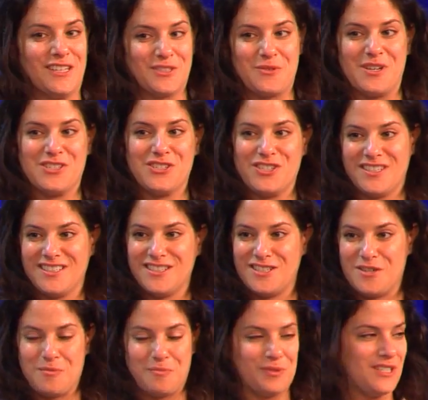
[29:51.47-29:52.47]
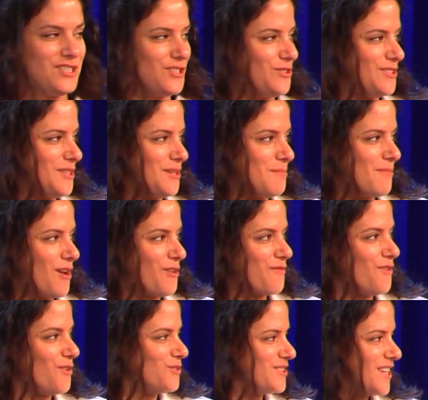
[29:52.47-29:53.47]
has questions, you know, please use the
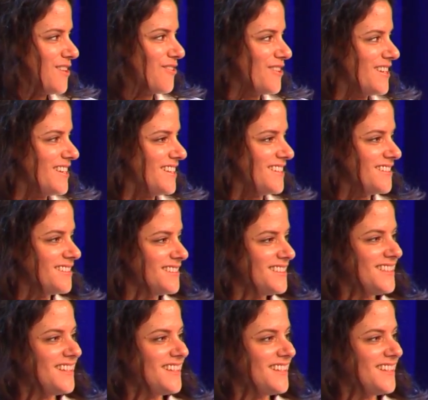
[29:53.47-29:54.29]
microphones that are in